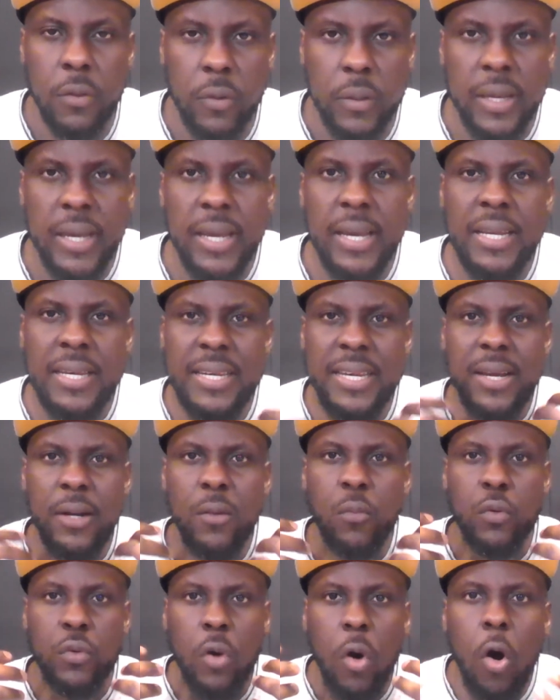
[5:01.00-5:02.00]
okay, there
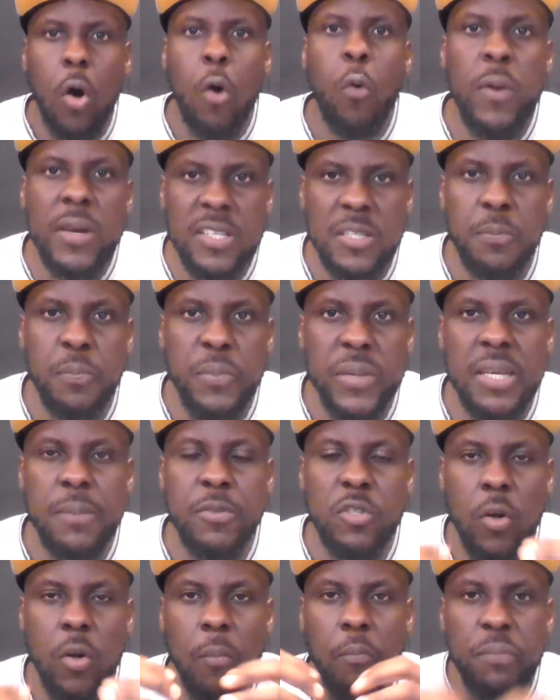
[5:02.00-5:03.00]
would always be
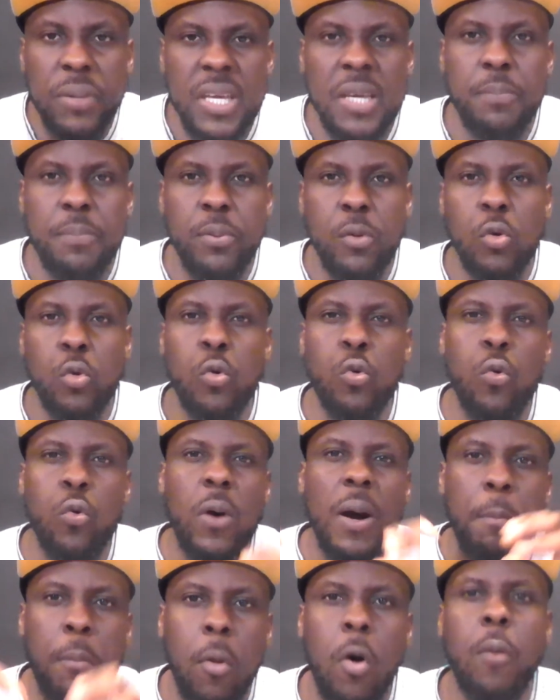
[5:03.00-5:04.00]
some people who
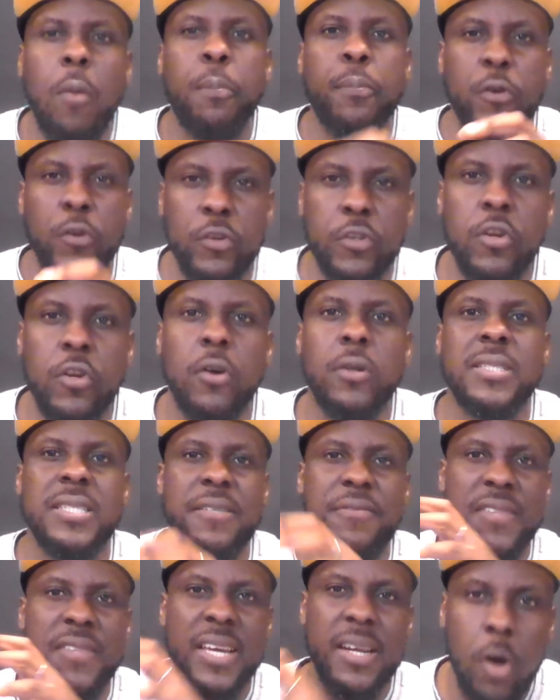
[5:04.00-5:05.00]
are more
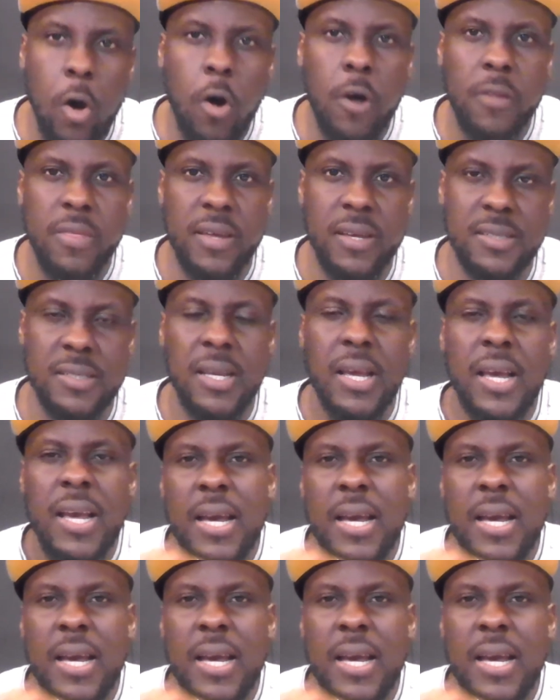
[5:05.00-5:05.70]
productive than others.